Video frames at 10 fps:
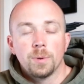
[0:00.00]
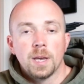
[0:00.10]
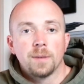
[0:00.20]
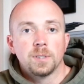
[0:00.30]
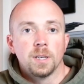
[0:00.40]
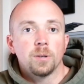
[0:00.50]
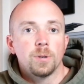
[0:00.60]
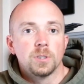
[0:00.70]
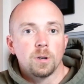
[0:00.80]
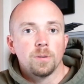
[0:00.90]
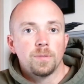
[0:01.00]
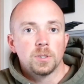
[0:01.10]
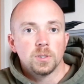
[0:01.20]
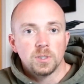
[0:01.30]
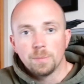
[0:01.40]
We have to increase our
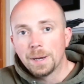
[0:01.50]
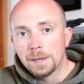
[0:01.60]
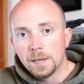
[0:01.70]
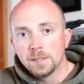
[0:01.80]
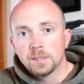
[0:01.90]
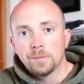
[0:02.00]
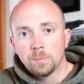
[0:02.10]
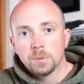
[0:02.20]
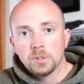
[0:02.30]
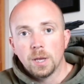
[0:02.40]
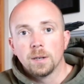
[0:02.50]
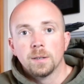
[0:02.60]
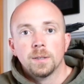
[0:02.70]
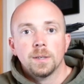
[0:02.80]
efficiency by 97%,